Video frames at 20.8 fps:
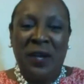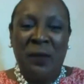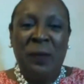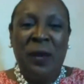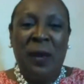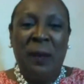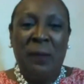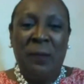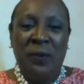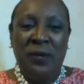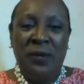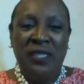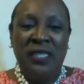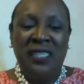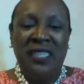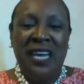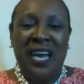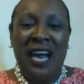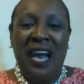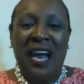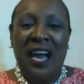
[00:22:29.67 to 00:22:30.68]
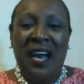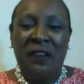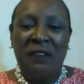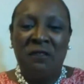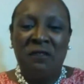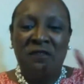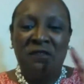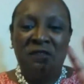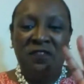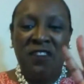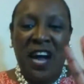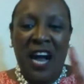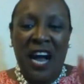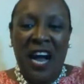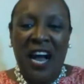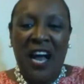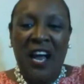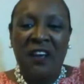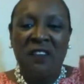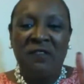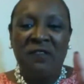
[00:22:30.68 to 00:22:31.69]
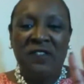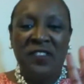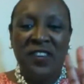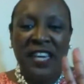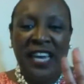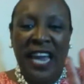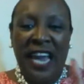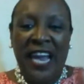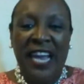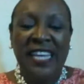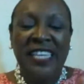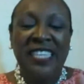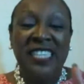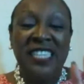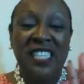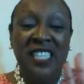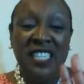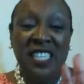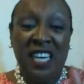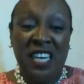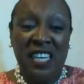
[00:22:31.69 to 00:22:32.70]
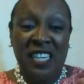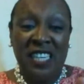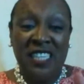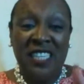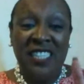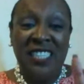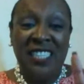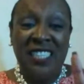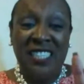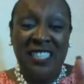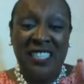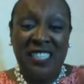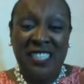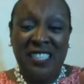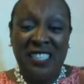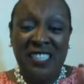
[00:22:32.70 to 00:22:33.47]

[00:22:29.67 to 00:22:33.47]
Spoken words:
writing papers, and 5 case studies.